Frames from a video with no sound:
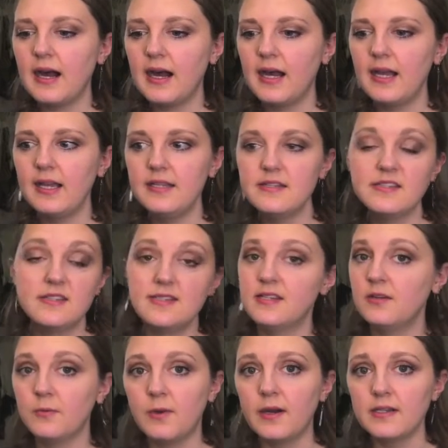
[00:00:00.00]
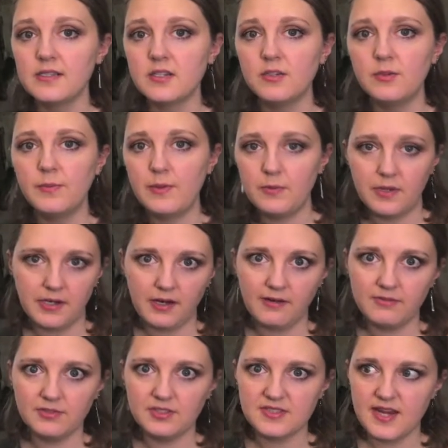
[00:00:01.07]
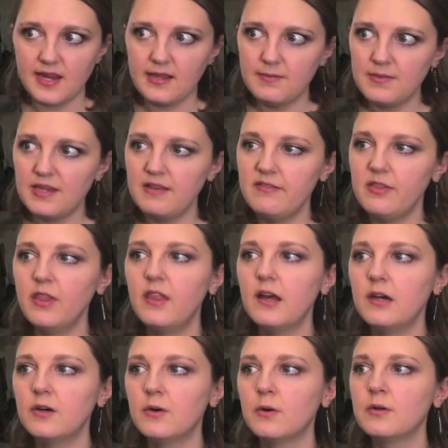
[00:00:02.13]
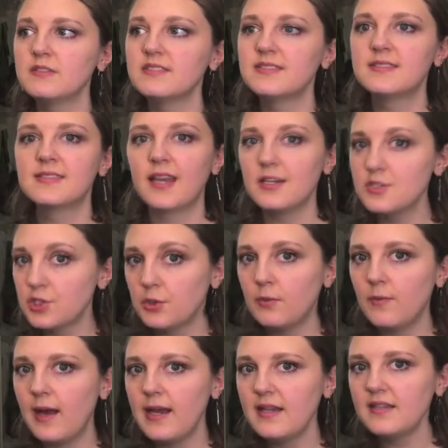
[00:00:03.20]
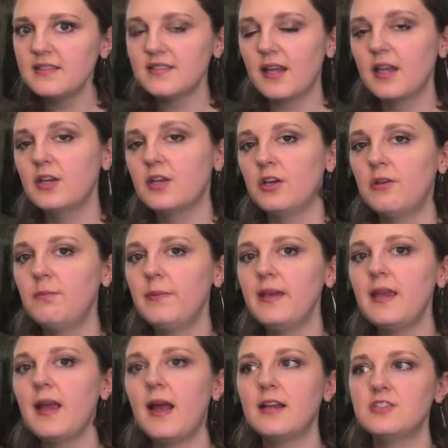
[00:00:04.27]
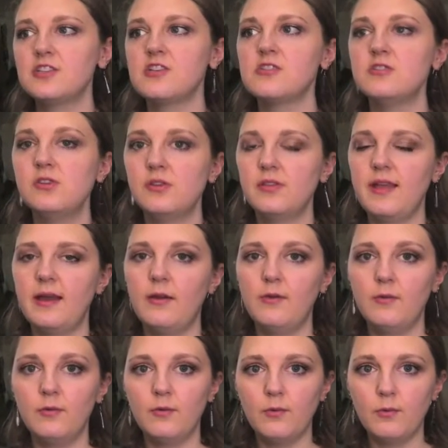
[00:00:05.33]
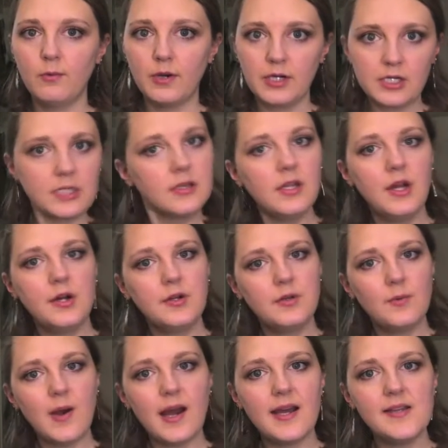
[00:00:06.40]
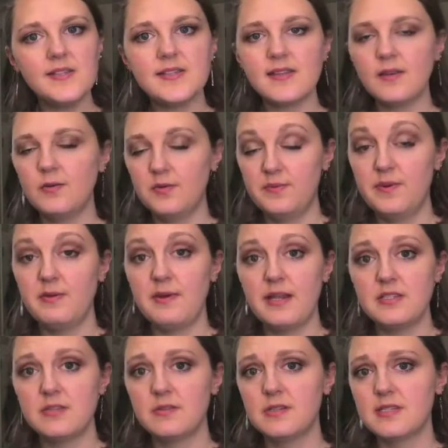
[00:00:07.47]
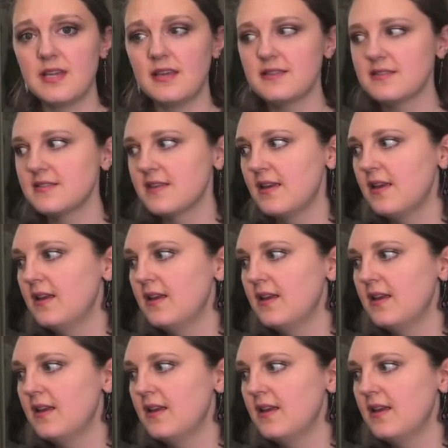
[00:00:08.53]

I didn't want to be working full time, even though schedule wise I could be. I just knew that workload wise it would be way too intense.